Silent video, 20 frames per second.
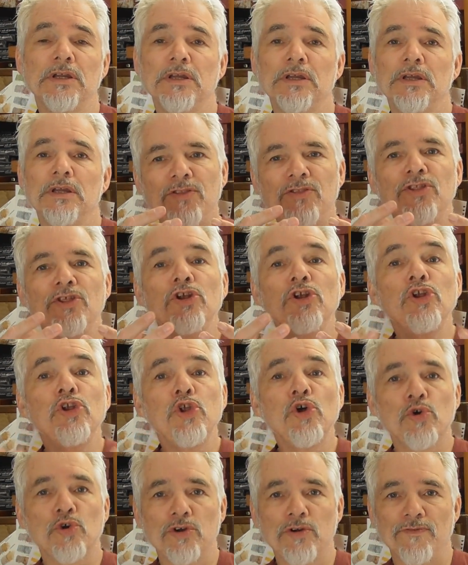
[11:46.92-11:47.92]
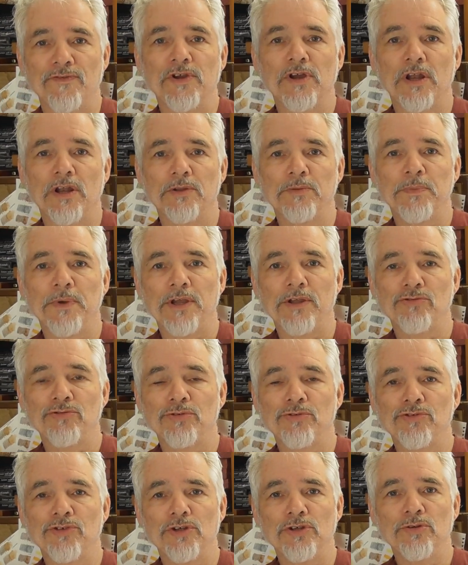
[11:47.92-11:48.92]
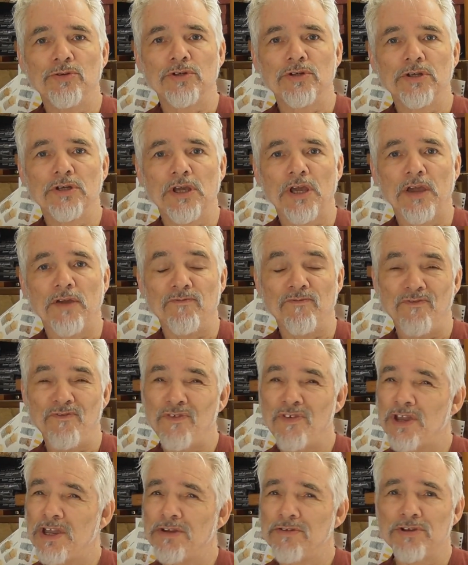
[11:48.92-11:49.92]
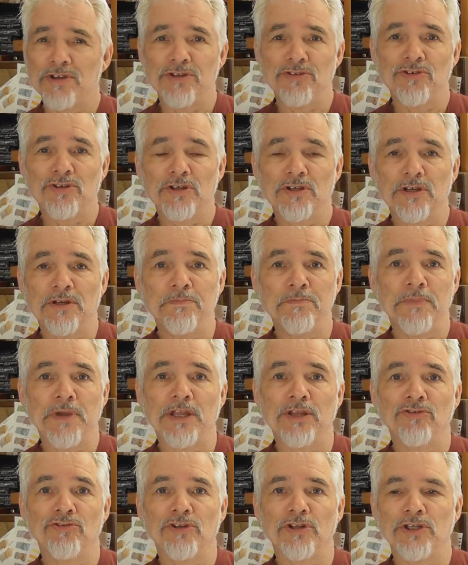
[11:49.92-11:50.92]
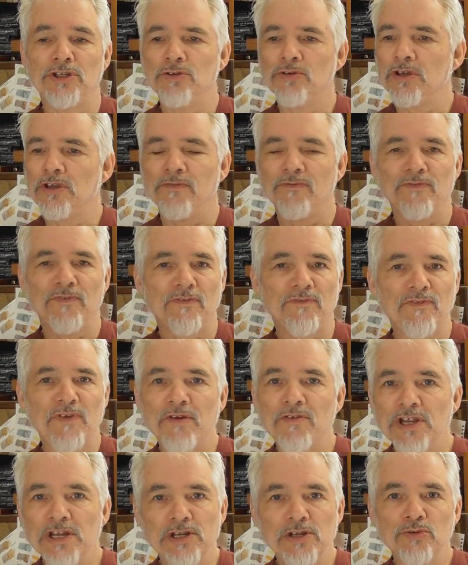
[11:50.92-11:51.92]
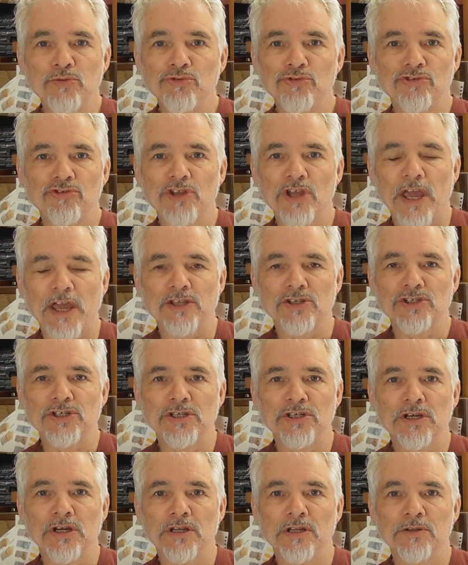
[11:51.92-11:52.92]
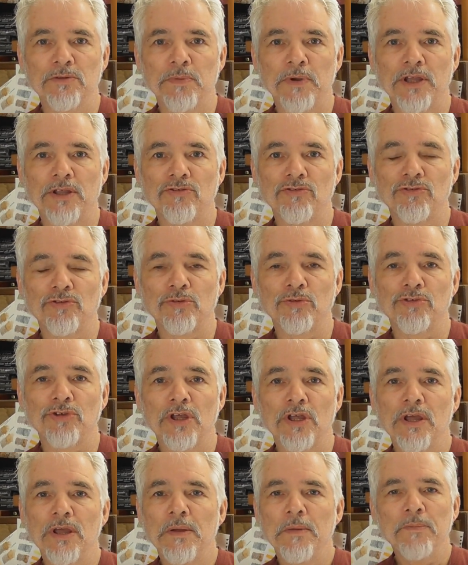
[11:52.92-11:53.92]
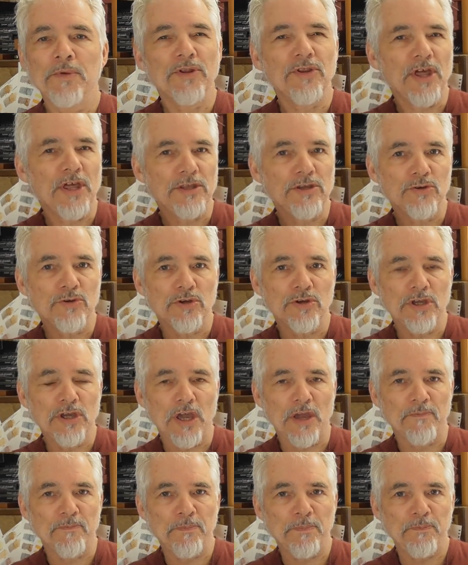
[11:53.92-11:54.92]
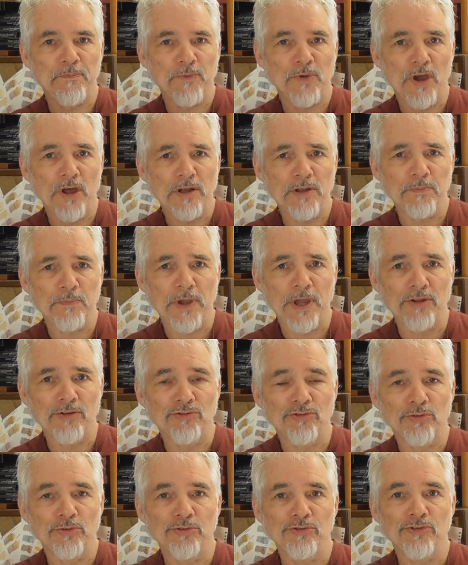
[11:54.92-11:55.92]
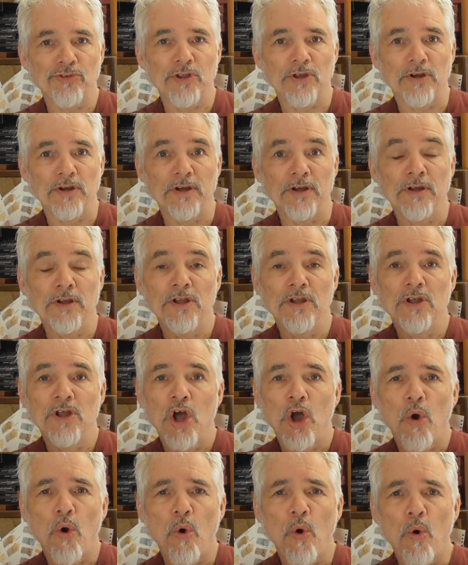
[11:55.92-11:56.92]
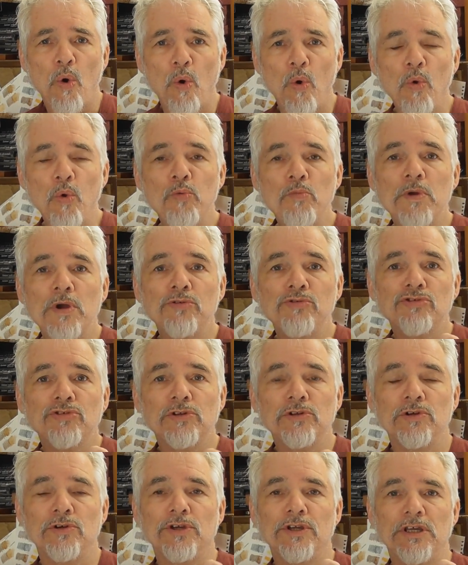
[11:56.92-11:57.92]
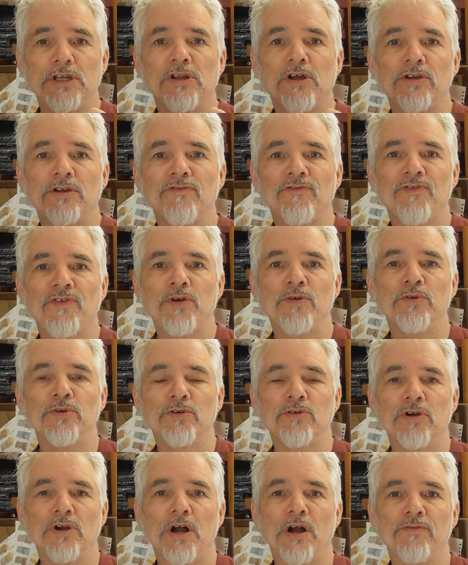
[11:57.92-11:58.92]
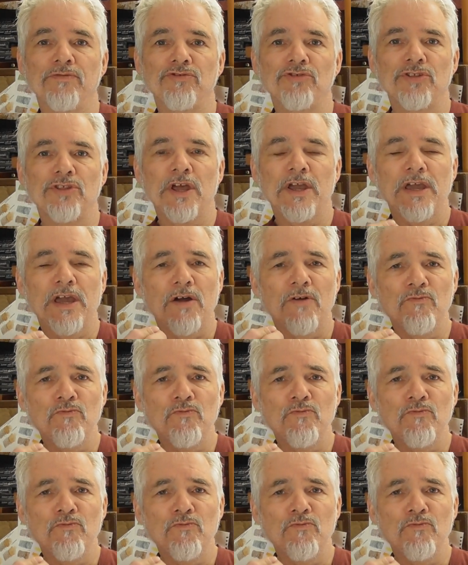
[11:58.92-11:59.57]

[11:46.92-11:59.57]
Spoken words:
And the look of coloured pencils that you can get varies immensely. You can get very loose, sketchy coloured pencils, but then you can get coloured pencils that are almost looking like photographs. They are